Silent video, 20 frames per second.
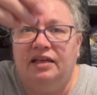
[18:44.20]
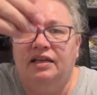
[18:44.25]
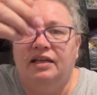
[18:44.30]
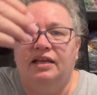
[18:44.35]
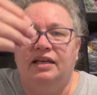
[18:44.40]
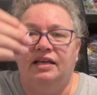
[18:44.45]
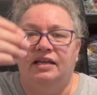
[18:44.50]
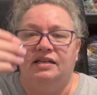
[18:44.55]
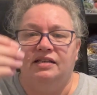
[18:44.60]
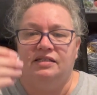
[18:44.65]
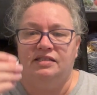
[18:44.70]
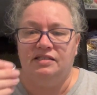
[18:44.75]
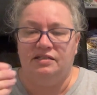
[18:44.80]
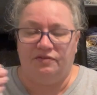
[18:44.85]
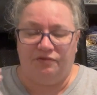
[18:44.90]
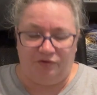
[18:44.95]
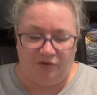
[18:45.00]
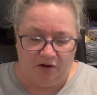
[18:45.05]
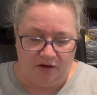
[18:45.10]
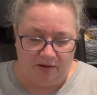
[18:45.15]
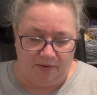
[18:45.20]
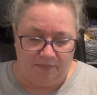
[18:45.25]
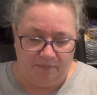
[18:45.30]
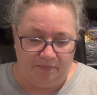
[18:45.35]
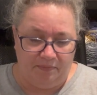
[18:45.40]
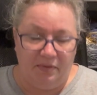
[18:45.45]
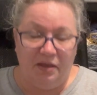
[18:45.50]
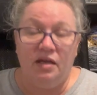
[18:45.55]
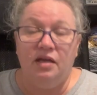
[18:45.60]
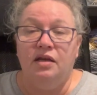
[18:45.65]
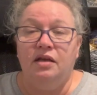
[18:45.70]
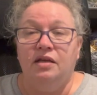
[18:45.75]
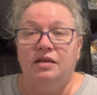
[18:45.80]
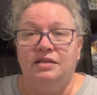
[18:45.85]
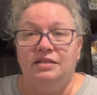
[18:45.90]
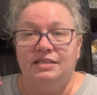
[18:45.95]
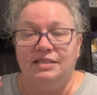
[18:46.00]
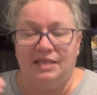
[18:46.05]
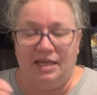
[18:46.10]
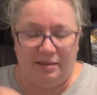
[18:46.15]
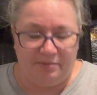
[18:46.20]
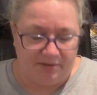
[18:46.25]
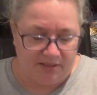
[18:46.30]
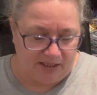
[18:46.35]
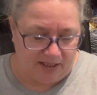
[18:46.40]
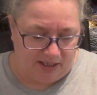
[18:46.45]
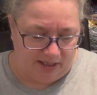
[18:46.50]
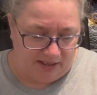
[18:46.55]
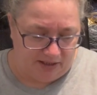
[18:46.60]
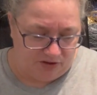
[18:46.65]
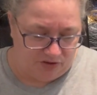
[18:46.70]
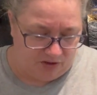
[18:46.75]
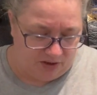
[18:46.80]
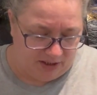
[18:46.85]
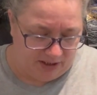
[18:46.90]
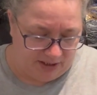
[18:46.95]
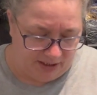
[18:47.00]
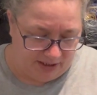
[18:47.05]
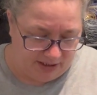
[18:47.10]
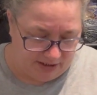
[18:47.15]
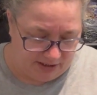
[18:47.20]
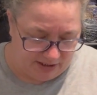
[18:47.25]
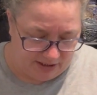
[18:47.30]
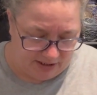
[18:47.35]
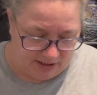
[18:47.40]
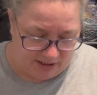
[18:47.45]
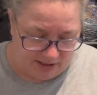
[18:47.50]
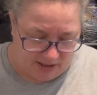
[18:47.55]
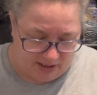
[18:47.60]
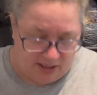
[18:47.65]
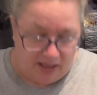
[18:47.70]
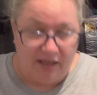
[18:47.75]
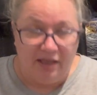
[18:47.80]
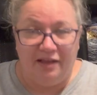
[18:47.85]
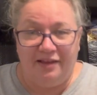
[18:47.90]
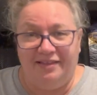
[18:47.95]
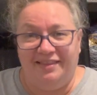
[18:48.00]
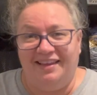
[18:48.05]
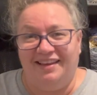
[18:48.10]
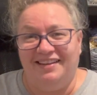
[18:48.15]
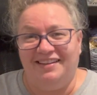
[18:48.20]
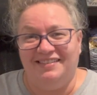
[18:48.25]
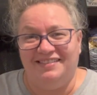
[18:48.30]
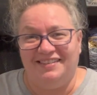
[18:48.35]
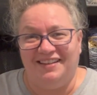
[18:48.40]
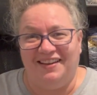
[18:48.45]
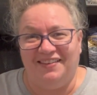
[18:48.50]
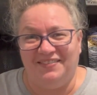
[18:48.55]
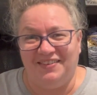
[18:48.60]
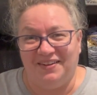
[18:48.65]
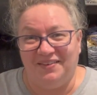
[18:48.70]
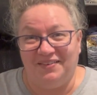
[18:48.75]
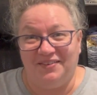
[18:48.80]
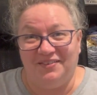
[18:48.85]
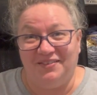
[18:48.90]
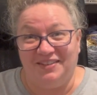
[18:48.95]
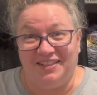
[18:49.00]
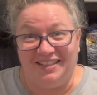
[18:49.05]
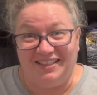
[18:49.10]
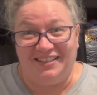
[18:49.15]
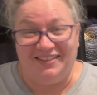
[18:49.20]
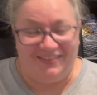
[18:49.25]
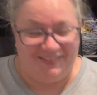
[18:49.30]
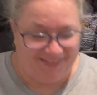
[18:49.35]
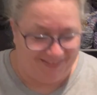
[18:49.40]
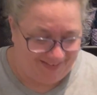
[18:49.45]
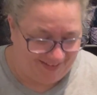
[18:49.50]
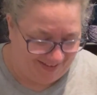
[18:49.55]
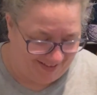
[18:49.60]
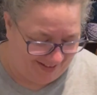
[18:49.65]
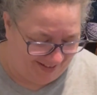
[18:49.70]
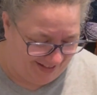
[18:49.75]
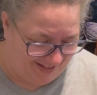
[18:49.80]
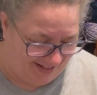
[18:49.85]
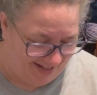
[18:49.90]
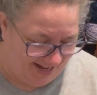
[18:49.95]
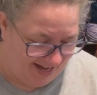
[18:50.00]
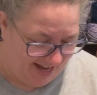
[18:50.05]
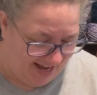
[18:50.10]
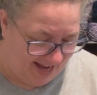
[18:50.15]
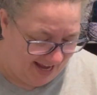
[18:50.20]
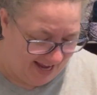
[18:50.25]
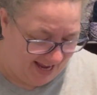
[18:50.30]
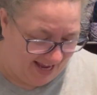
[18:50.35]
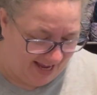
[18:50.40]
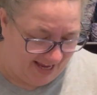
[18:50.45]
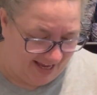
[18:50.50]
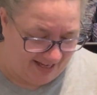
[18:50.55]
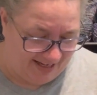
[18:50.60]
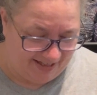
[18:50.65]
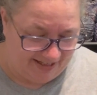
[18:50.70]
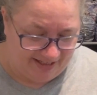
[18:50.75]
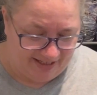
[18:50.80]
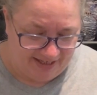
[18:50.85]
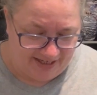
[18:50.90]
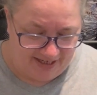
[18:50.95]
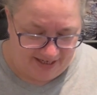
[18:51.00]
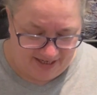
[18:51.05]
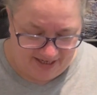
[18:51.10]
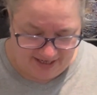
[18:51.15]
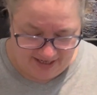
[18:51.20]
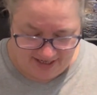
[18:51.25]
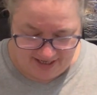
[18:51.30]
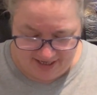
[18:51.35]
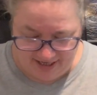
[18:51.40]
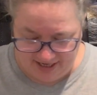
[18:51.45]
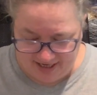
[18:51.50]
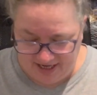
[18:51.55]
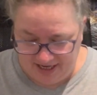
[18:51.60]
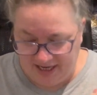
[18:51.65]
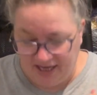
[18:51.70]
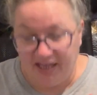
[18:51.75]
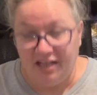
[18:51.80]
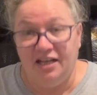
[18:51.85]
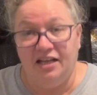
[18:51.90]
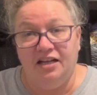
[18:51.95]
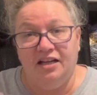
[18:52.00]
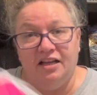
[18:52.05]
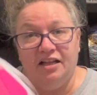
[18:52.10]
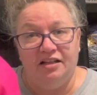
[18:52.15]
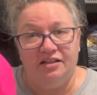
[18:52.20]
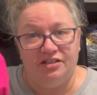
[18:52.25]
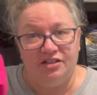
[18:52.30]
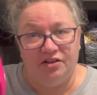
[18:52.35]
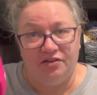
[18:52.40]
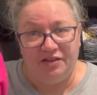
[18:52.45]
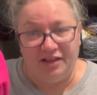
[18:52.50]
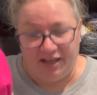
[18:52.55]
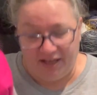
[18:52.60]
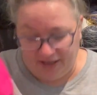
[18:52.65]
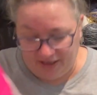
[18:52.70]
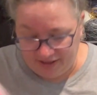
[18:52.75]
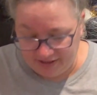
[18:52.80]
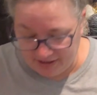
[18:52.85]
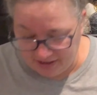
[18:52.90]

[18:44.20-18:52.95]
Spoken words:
is from Sam's Tiny Trinkets. Thank you, Sam. They were really cute. And so that is